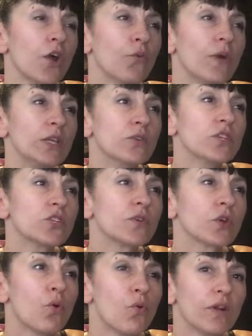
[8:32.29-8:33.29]
when you're just
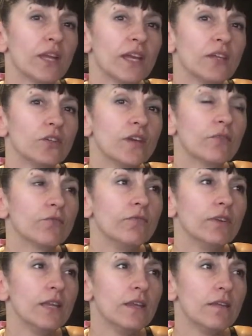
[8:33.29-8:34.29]
recording and you're not
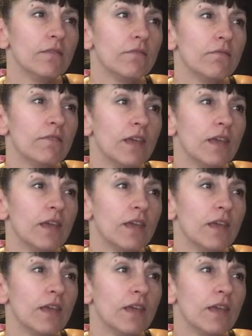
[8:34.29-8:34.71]
really